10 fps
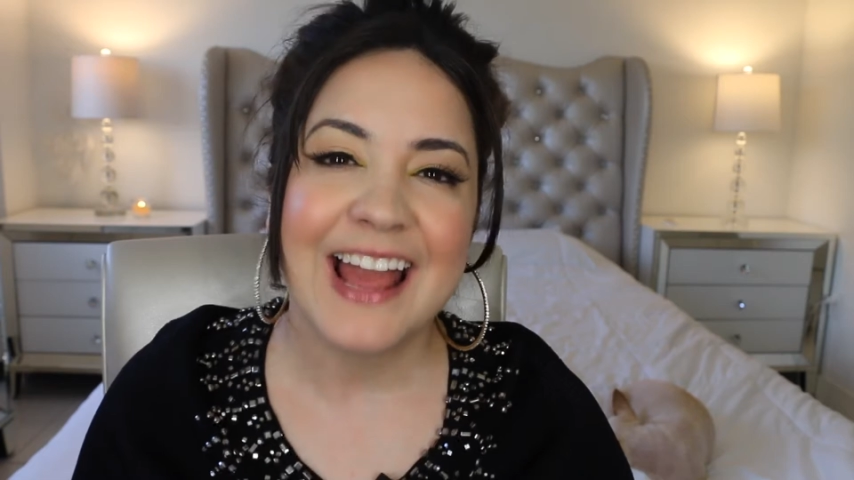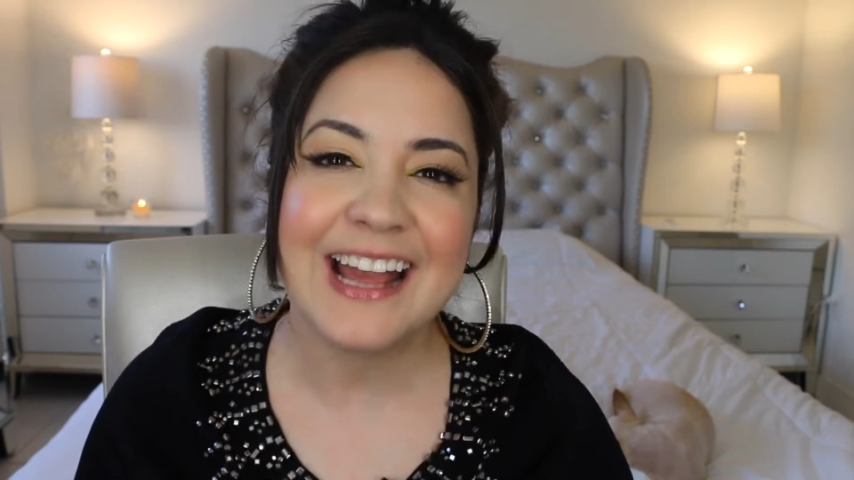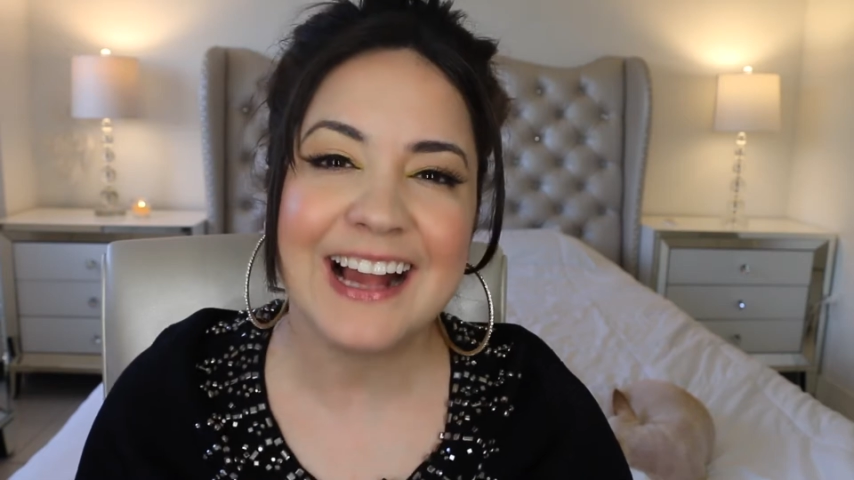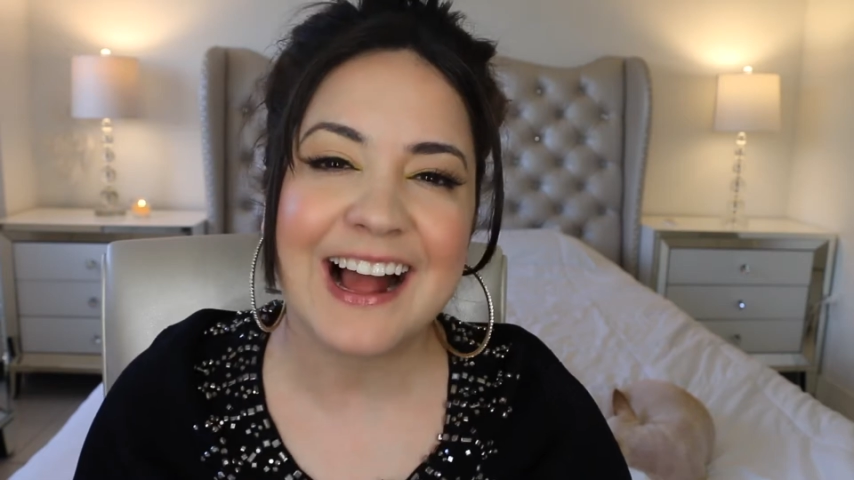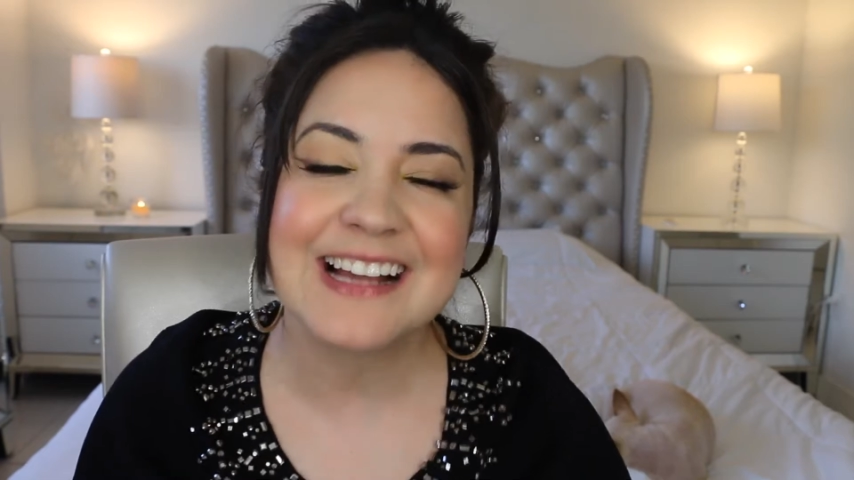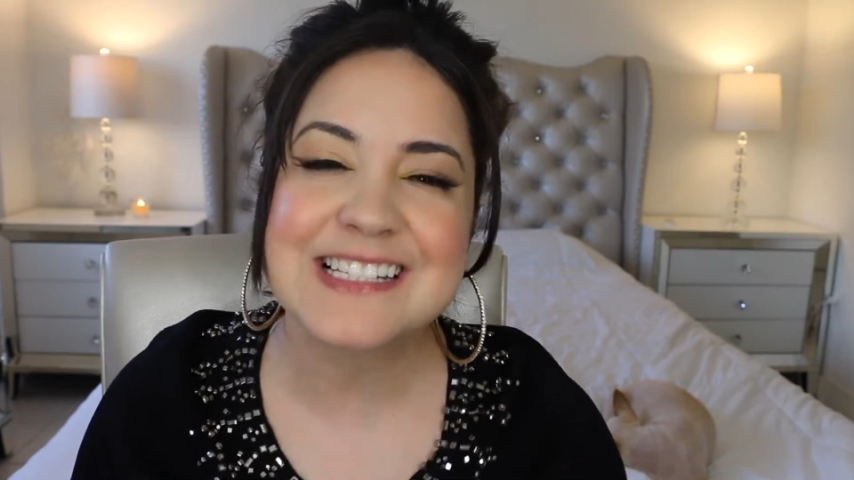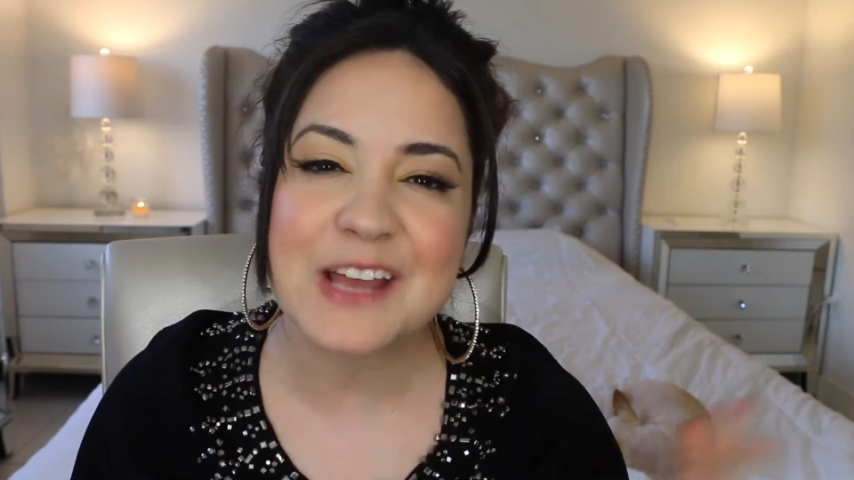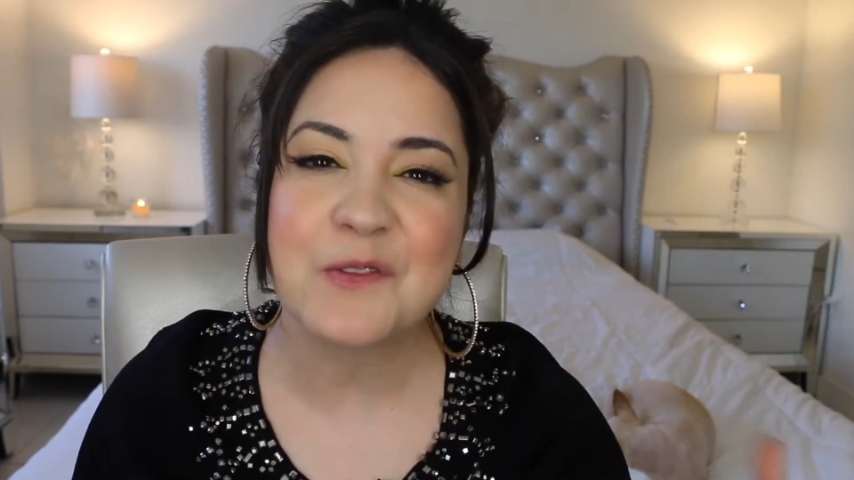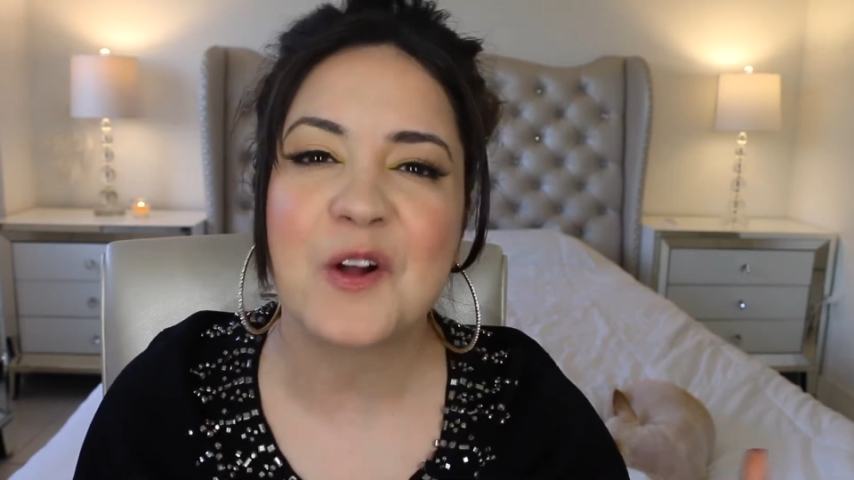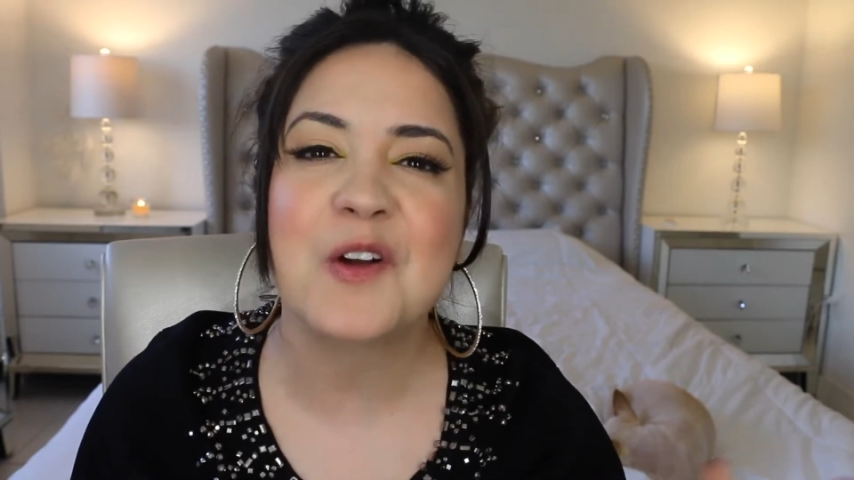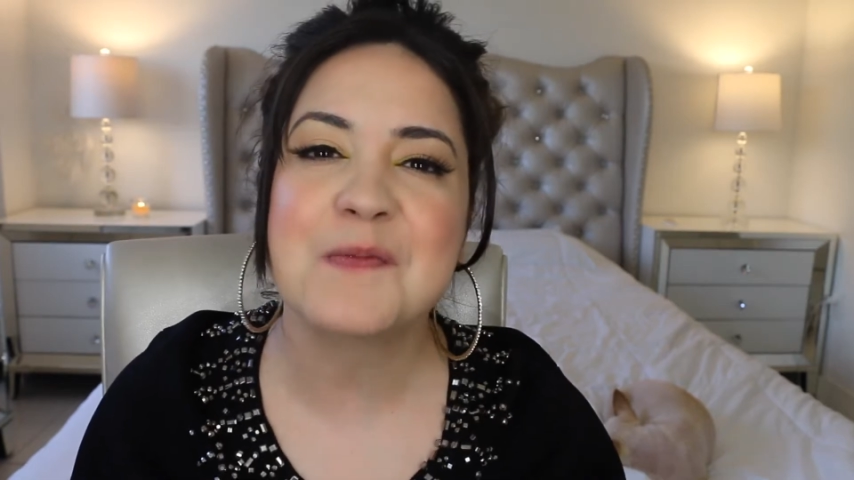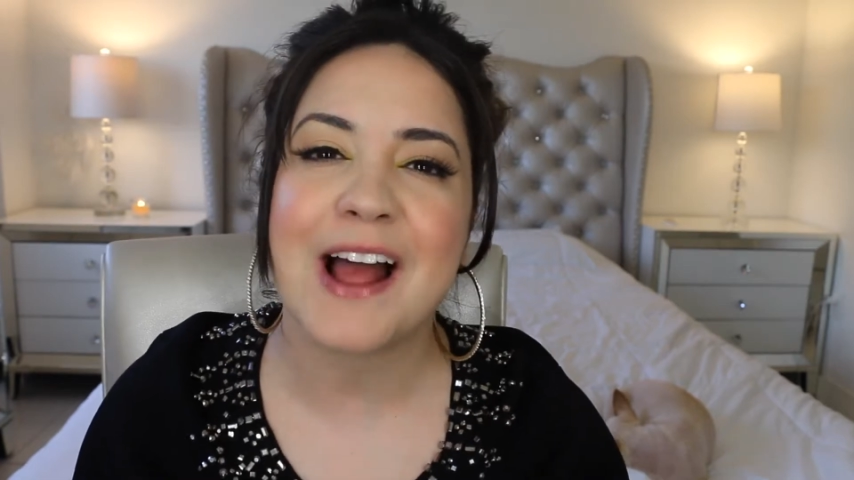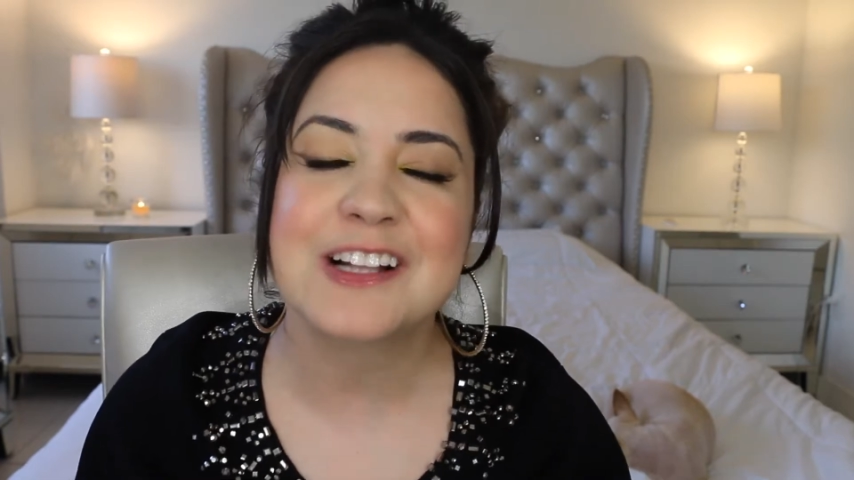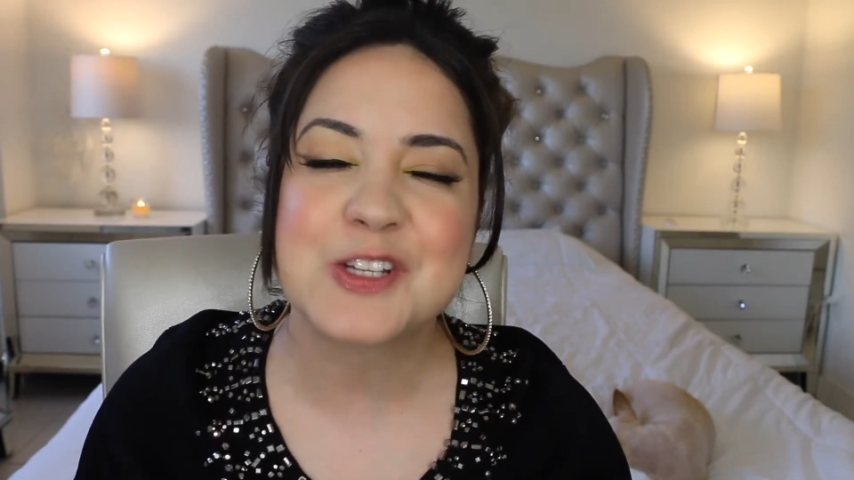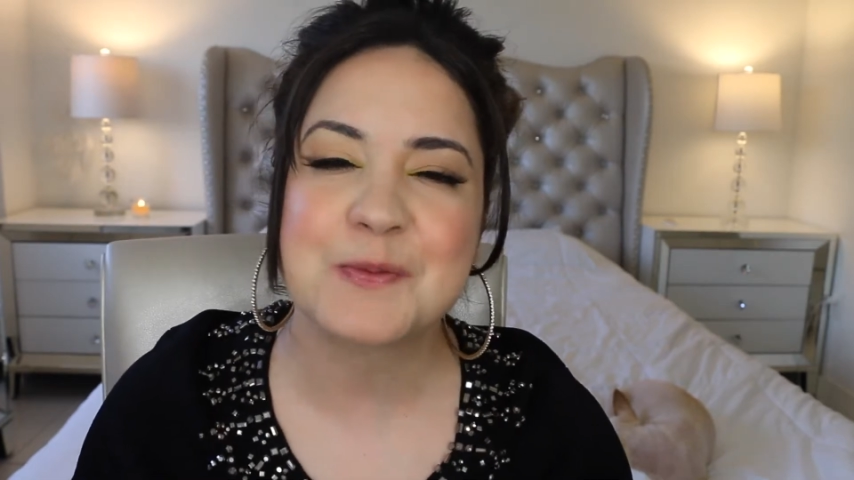Hey guys, and welcome
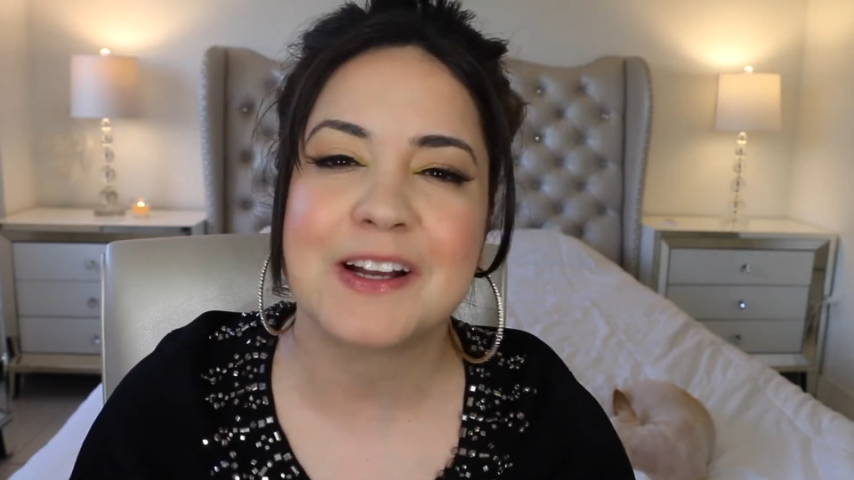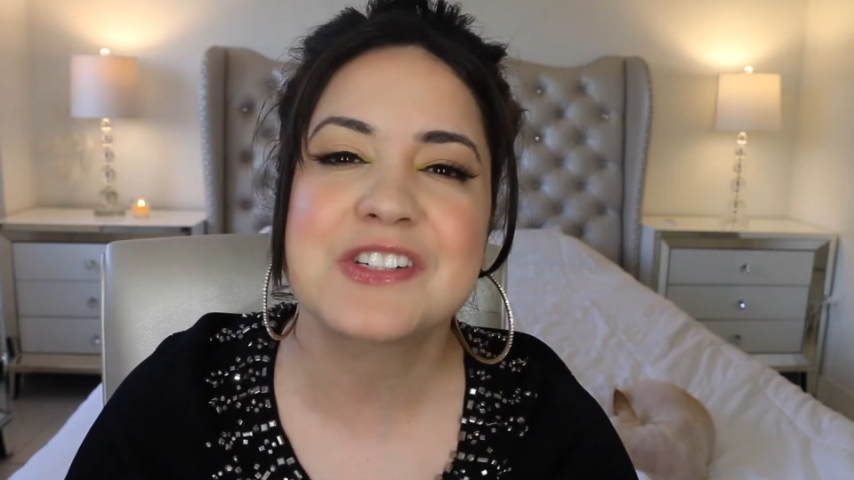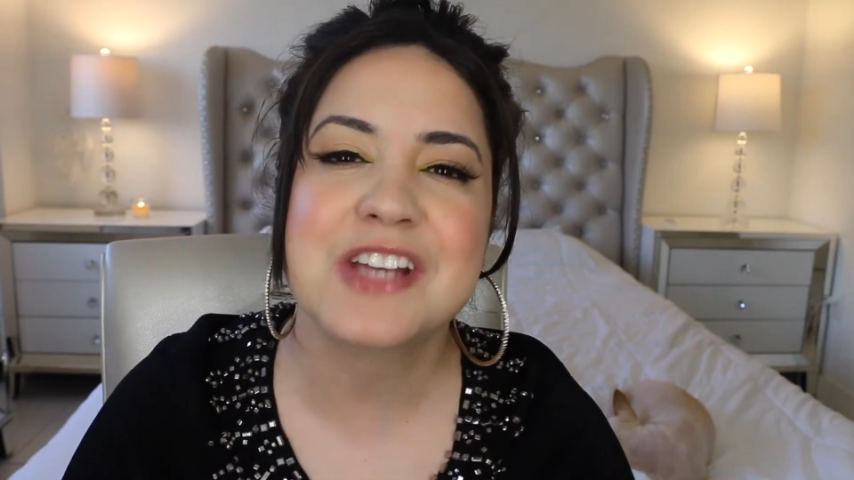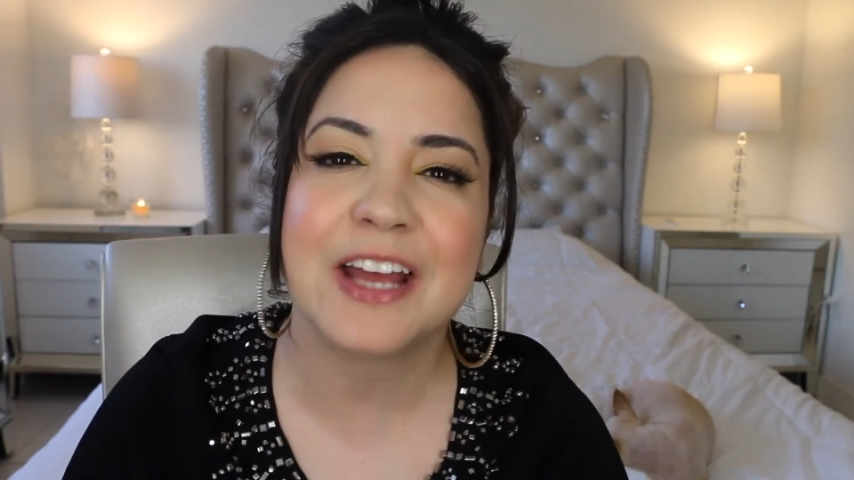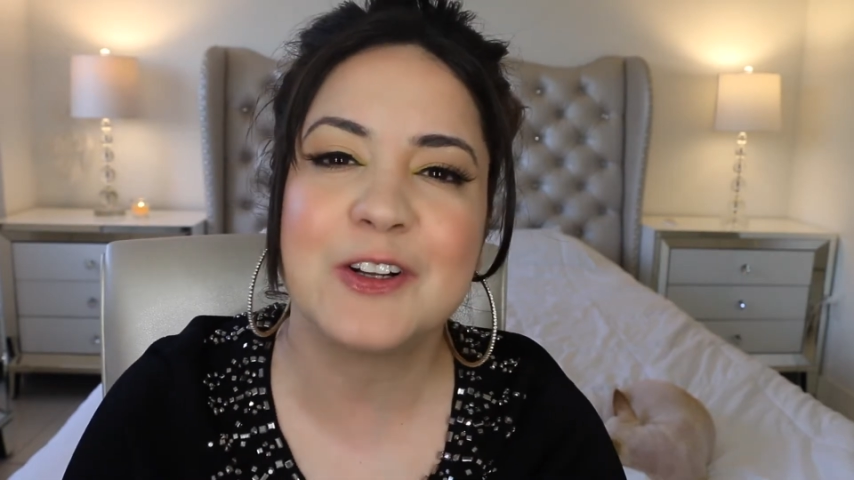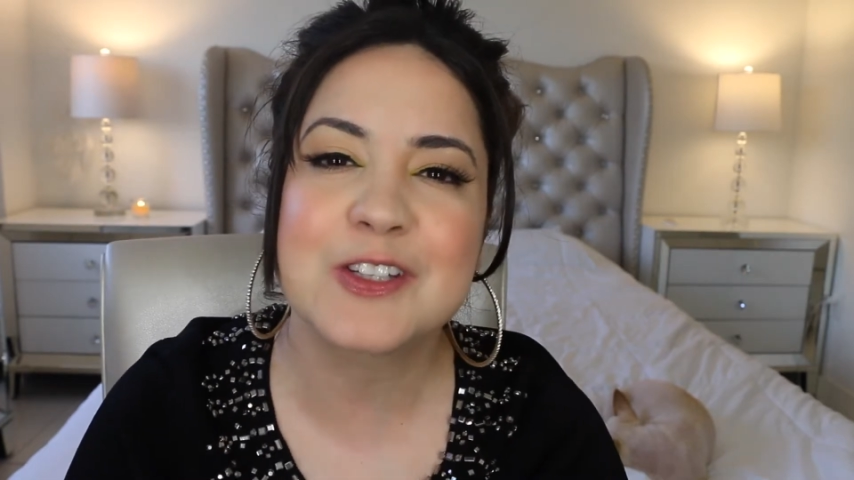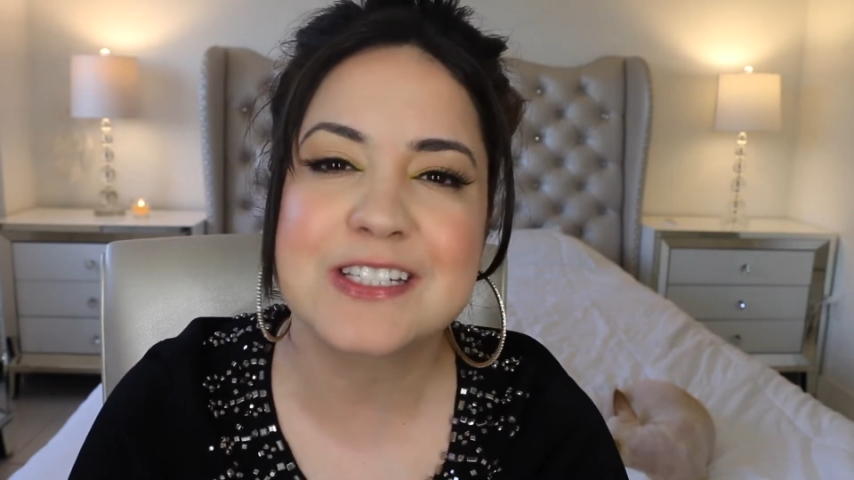back to my channel.